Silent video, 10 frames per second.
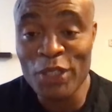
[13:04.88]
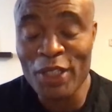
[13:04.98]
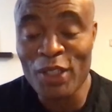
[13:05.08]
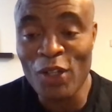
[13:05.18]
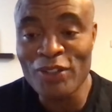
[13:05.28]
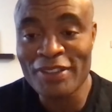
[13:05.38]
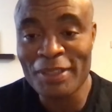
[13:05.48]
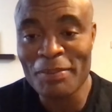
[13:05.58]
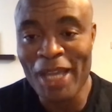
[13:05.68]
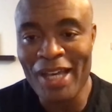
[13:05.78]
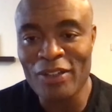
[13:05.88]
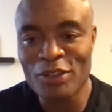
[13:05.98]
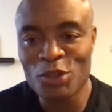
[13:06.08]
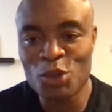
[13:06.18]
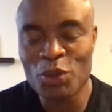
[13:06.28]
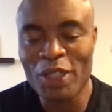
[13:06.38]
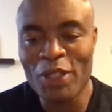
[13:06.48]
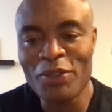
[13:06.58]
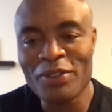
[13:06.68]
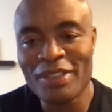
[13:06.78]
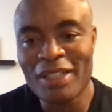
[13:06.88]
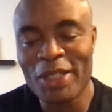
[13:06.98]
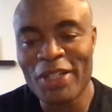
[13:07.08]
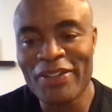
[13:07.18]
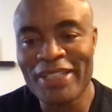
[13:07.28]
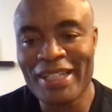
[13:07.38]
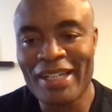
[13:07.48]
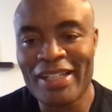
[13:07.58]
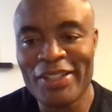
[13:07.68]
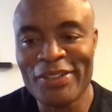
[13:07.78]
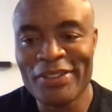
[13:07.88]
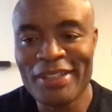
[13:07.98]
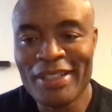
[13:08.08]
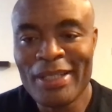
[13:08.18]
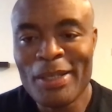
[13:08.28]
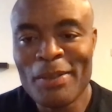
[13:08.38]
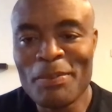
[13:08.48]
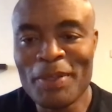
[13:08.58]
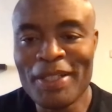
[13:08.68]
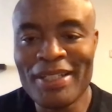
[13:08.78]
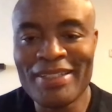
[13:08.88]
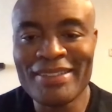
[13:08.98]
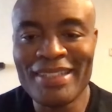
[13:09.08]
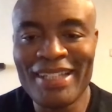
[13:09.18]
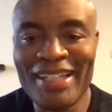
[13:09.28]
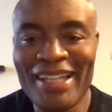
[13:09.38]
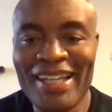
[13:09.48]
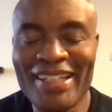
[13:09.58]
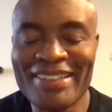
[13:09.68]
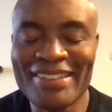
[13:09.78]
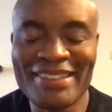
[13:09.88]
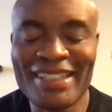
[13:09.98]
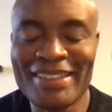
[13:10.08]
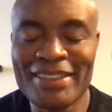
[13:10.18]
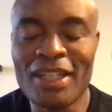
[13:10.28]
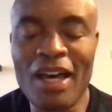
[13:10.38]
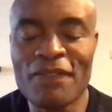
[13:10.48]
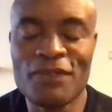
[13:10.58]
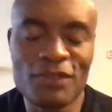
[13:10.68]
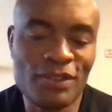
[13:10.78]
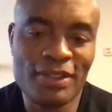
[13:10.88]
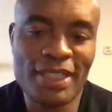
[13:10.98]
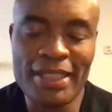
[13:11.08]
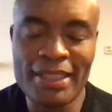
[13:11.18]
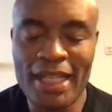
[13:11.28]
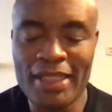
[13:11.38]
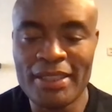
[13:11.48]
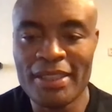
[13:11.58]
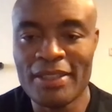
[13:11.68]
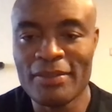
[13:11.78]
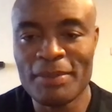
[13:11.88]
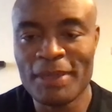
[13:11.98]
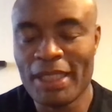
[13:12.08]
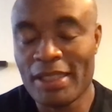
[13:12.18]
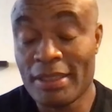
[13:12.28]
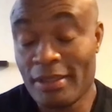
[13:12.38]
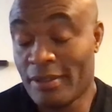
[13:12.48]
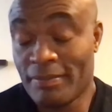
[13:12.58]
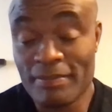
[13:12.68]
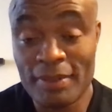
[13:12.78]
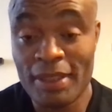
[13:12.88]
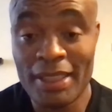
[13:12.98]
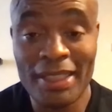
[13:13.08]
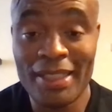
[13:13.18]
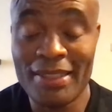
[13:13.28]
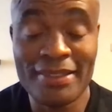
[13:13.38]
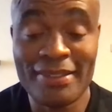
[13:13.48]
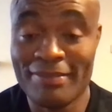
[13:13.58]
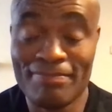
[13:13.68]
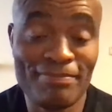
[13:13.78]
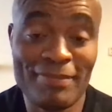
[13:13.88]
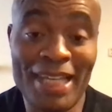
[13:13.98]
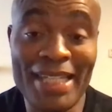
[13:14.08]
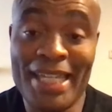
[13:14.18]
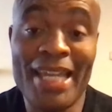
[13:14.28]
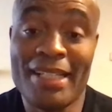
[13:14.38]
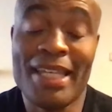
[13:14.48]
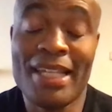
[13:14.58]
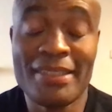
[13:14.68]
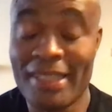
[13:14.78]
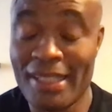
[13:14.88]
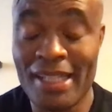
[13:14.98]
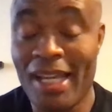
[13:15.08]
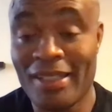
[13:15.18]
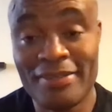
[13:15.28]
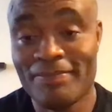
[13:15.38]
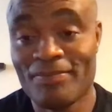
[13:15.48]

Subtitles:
three clones in my house: João, Gabriel, and Khalil. But it's tough to say that, because is I can't say that.